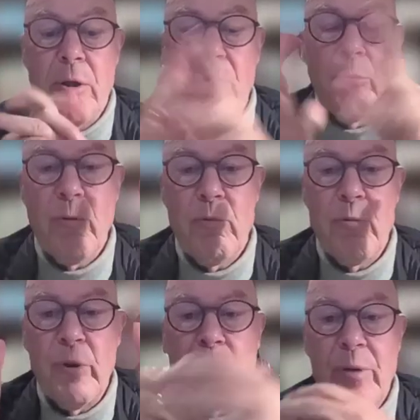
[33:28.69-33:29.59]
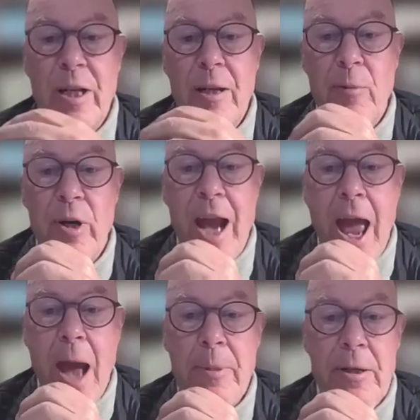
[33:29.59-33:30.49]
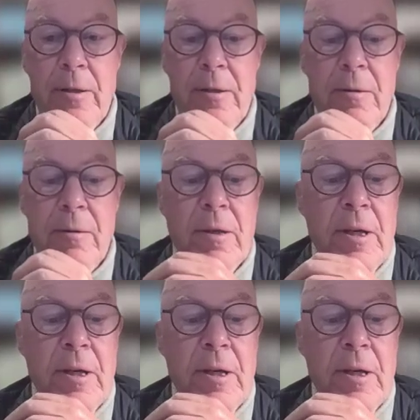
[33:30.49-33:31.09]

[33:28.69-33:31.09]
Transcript: we really were happy to